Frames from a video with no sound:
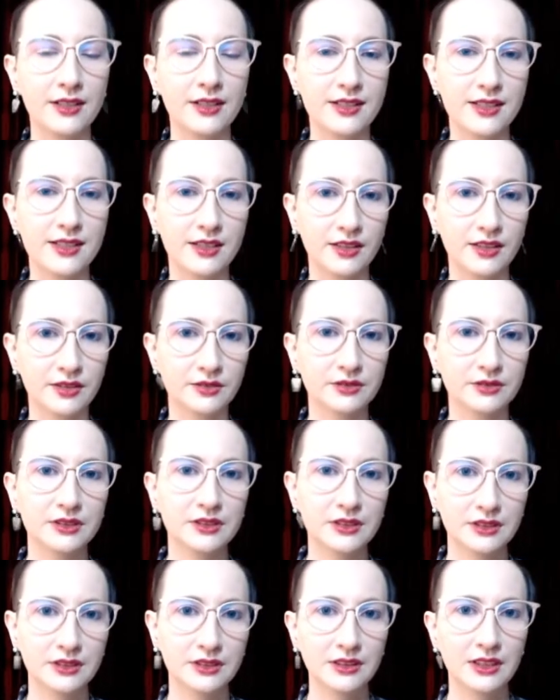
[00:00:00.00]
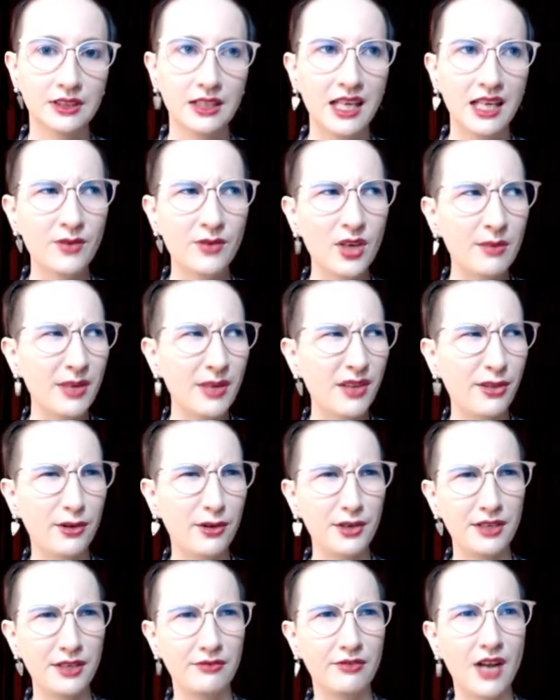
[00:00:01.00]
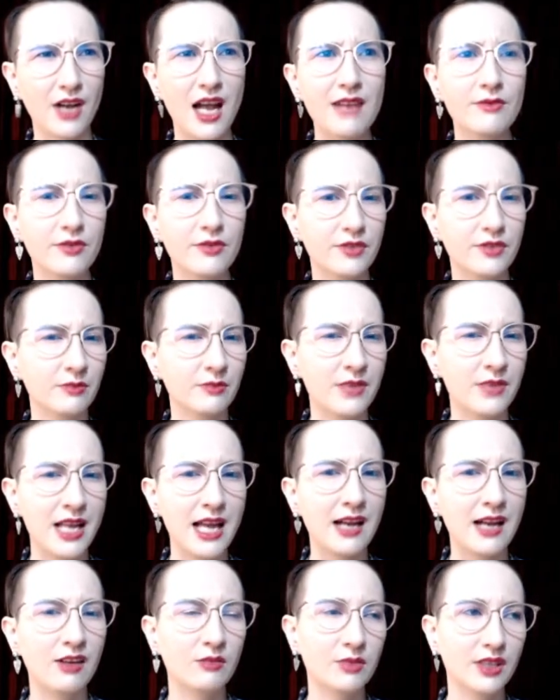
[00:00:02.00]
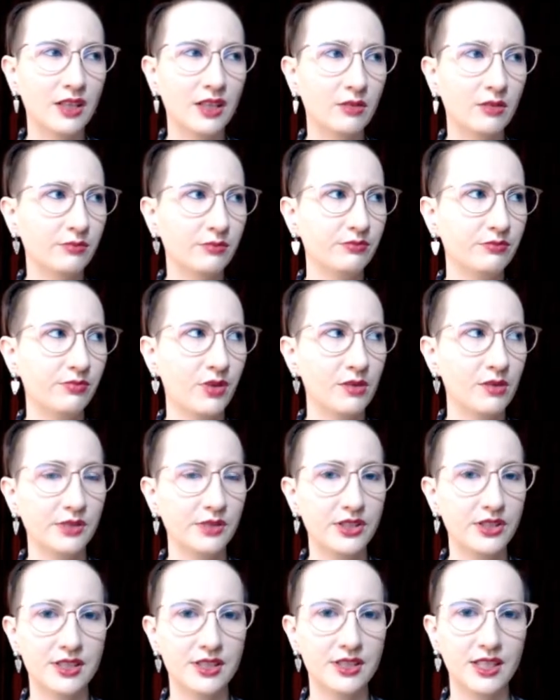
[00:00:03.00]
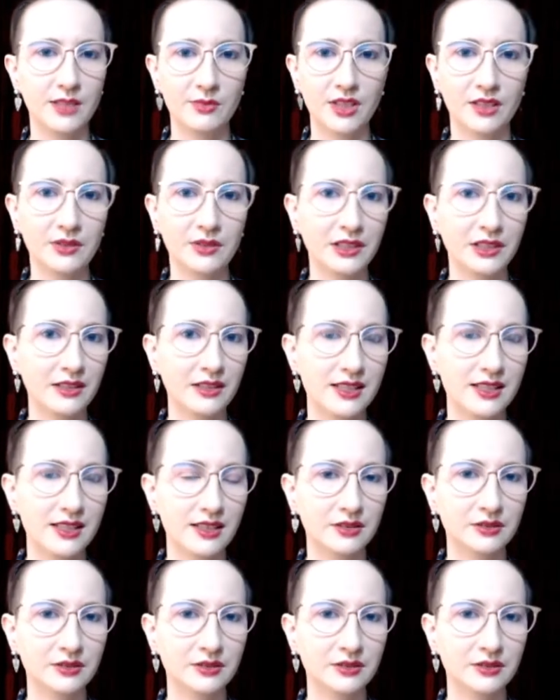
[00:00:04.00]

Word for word: So I've got about thirty-five of them now, but I'll probably just keep going. So,